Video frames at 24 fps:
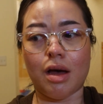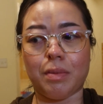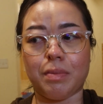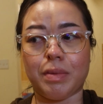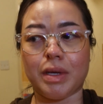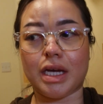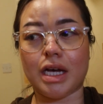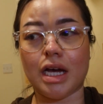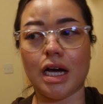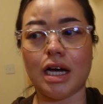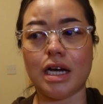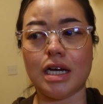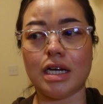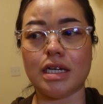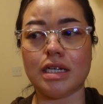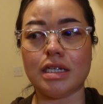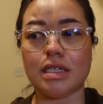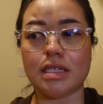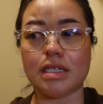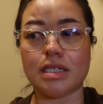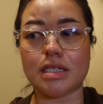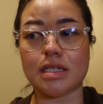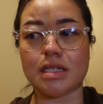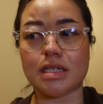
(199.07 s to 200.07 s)

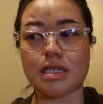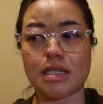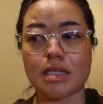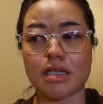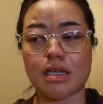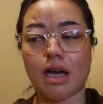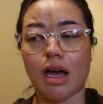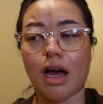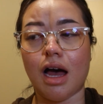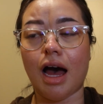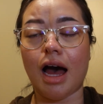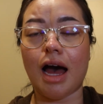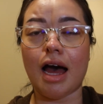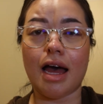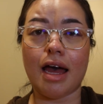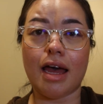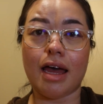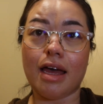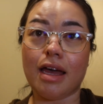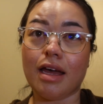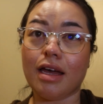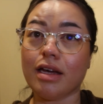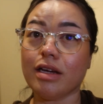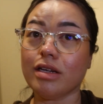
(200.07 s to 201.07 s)
because
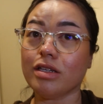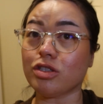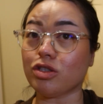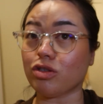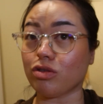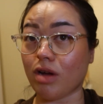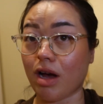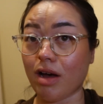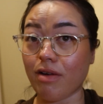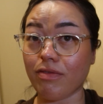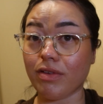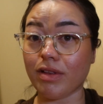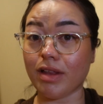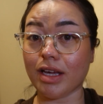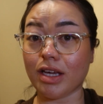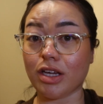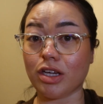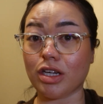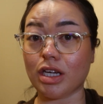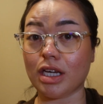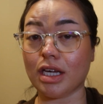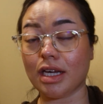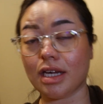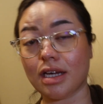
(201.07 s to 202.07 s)
I do not feel like
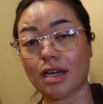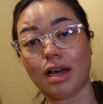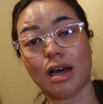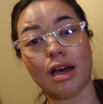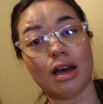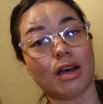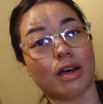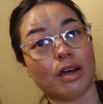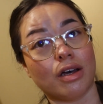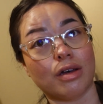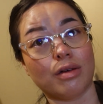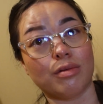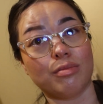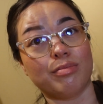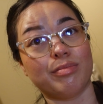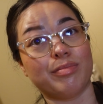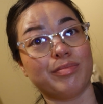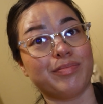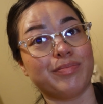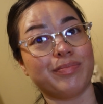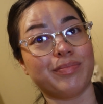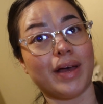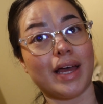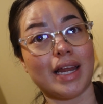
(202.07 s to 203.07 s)
cooking
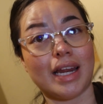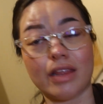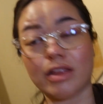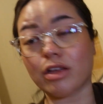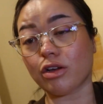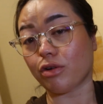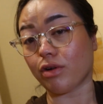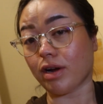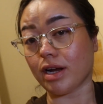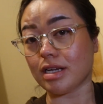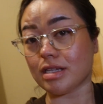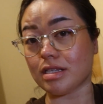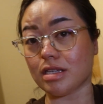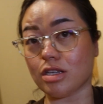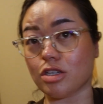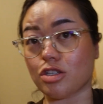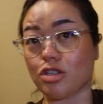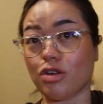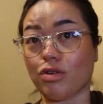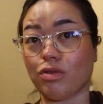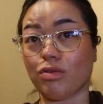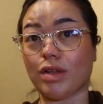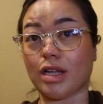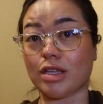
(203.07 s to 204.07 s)
anything crazy,
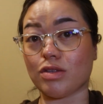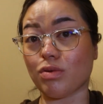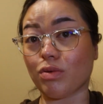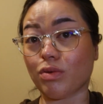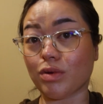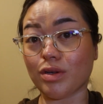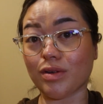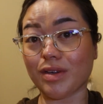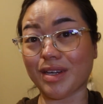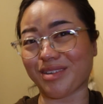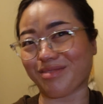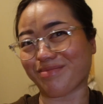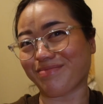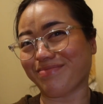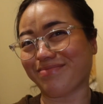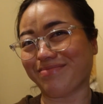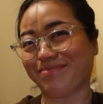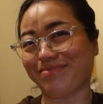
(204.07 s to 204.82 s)
so that's what we're doing.